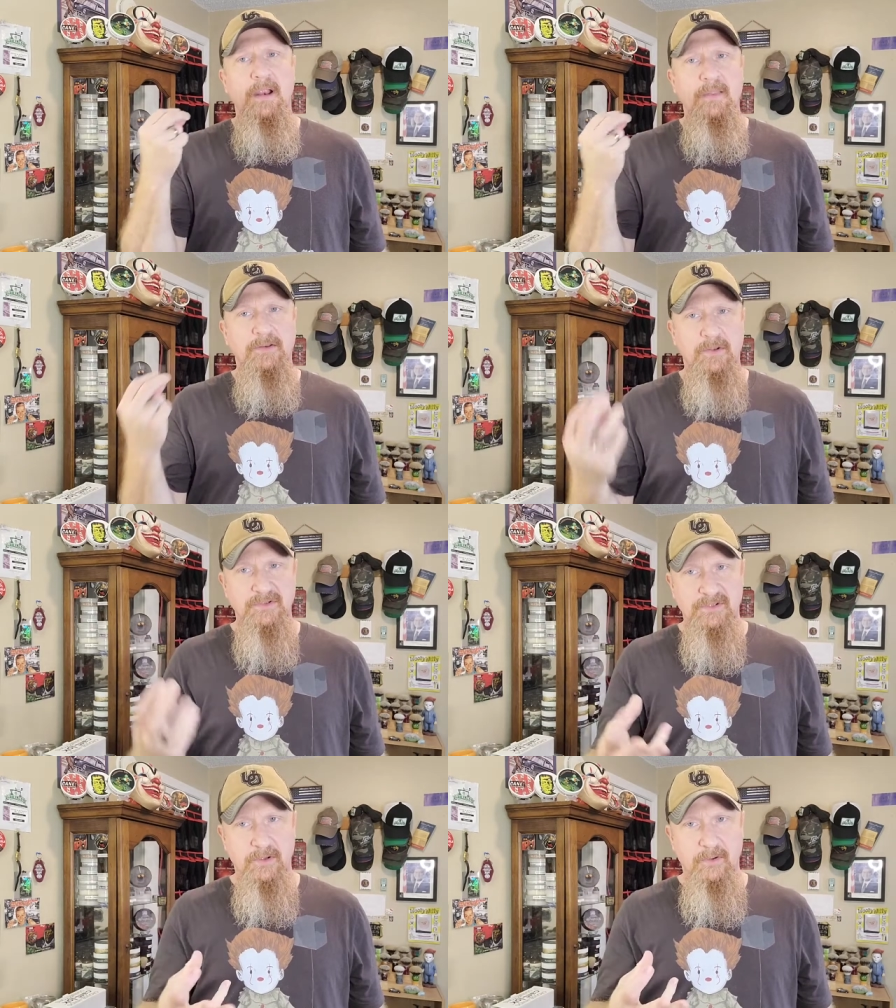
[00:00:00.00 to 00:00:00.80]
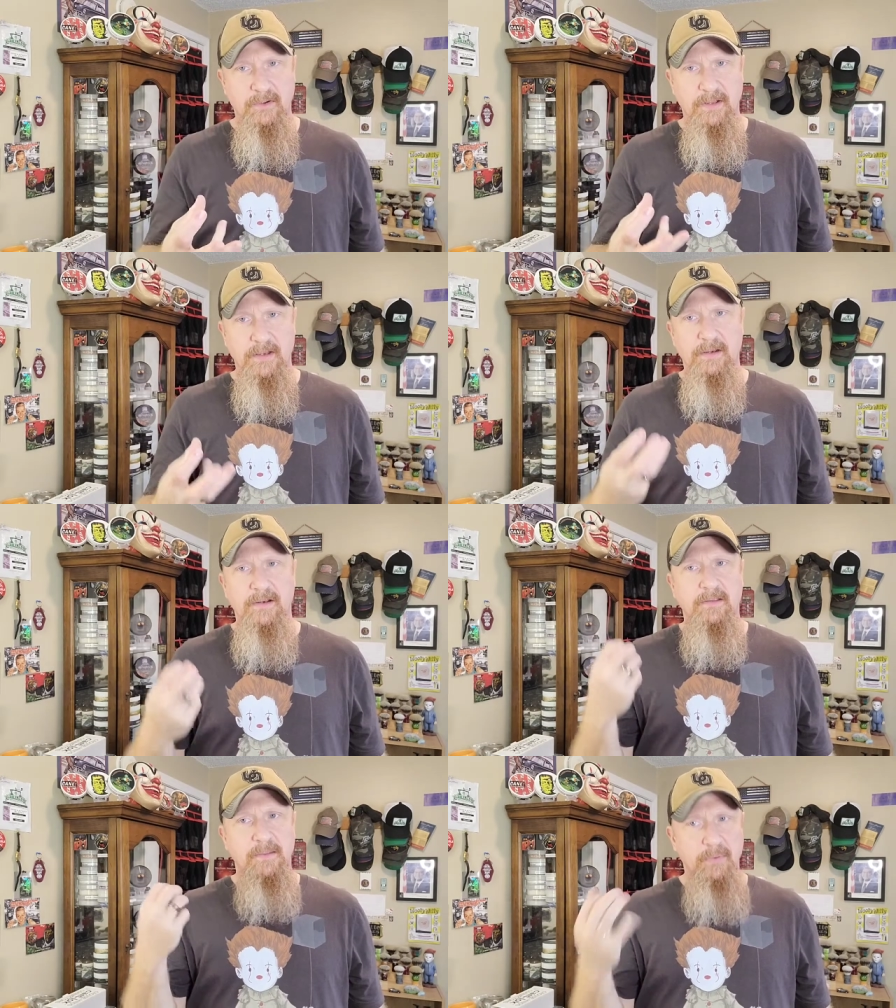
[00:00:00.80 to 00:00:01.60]
and the toasted coconut,
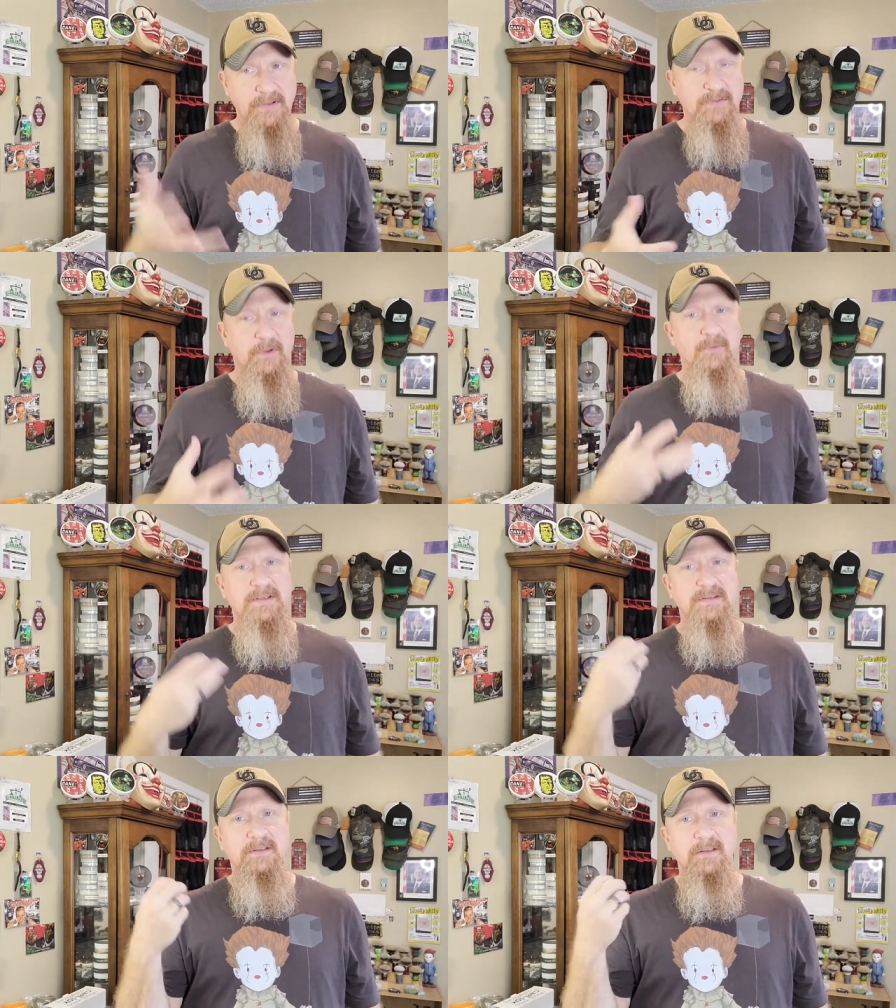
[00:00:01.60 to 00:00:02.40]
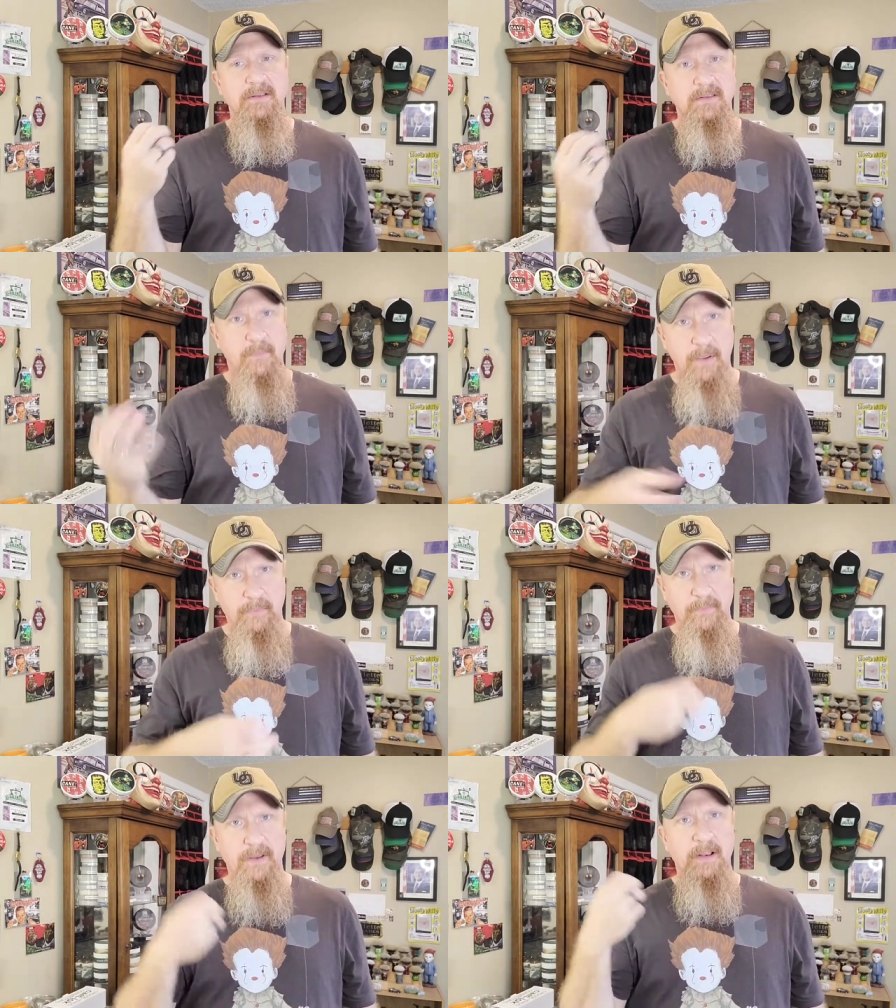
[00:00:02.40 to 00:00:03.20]
the benzoin resin, the
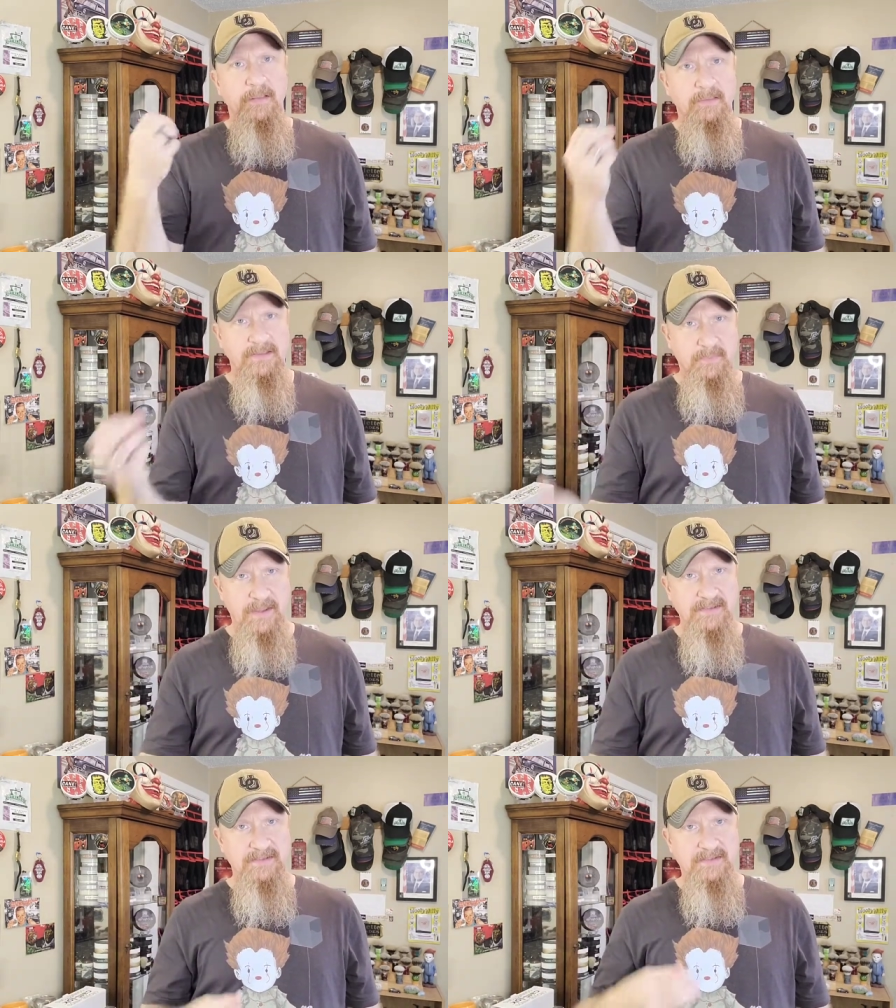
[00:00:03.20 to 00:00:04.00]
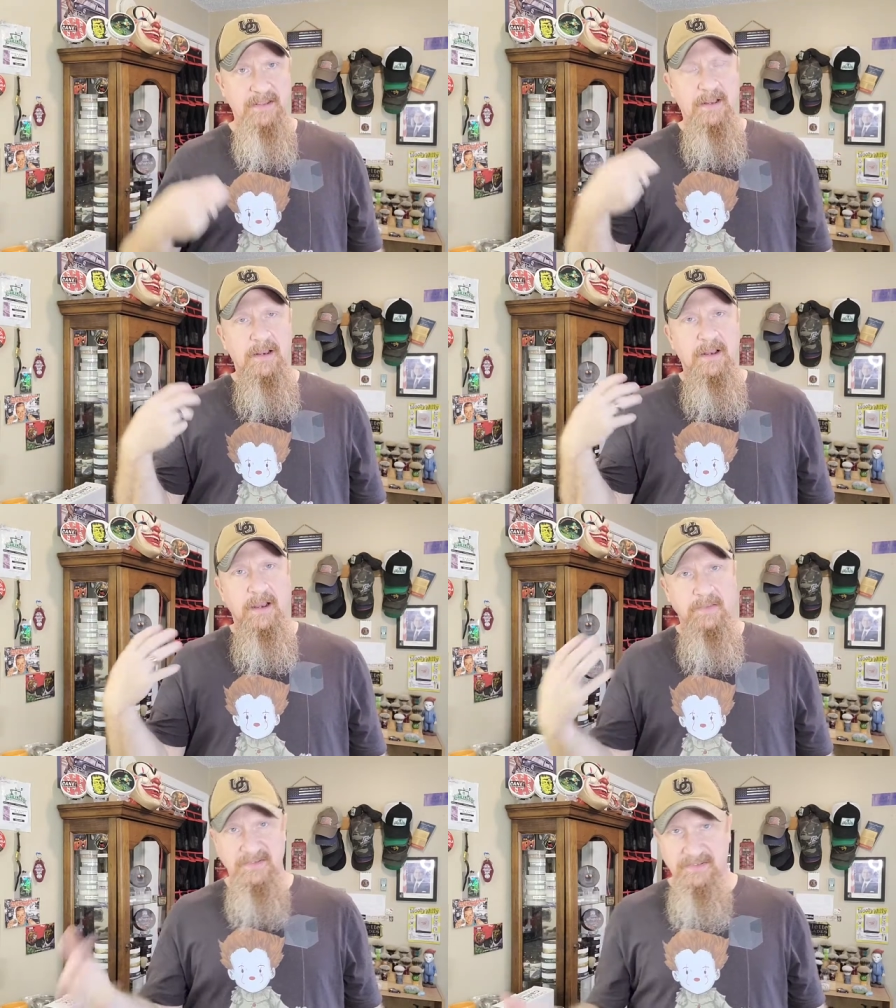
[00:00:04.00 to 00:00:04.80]
peppermint, the spices,
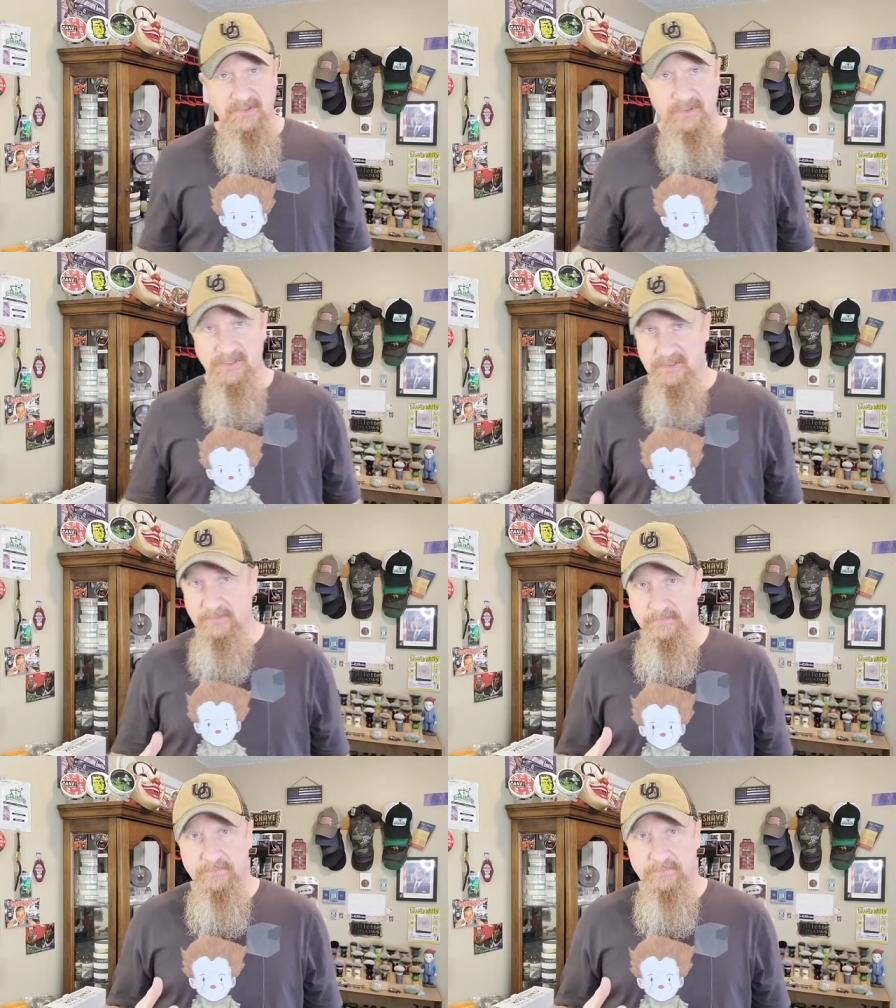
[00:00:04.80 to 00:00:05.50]
and the citrus.